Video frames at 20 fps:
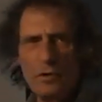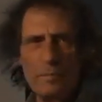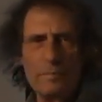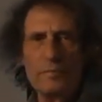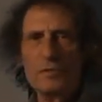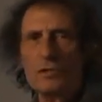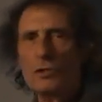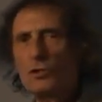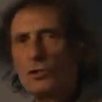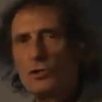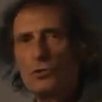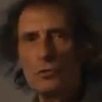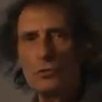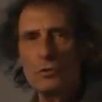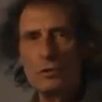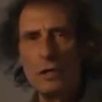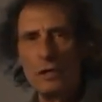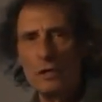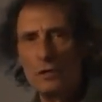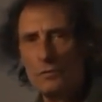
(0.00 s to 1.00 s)
very
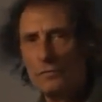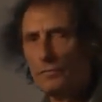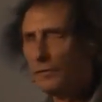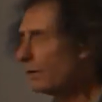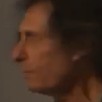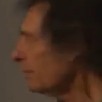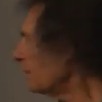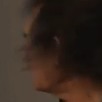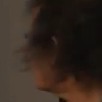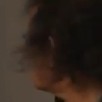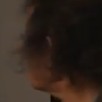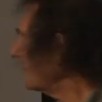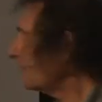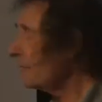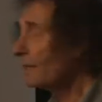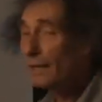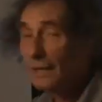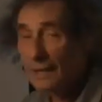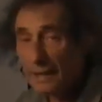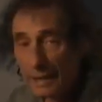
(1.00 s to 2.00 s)
obscure kind of image,
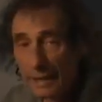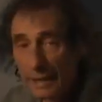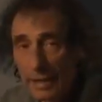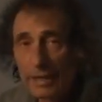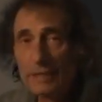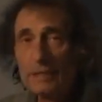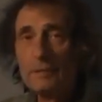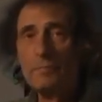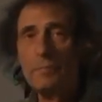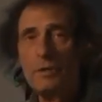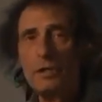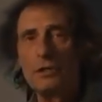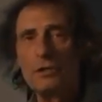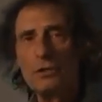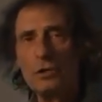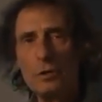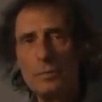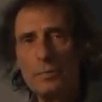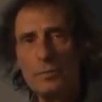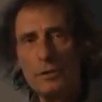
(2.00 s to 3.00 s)
can be
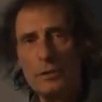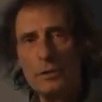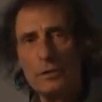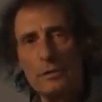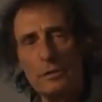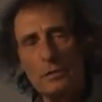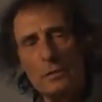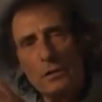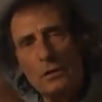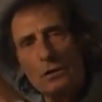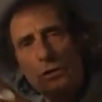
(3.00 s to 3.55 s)
interpreted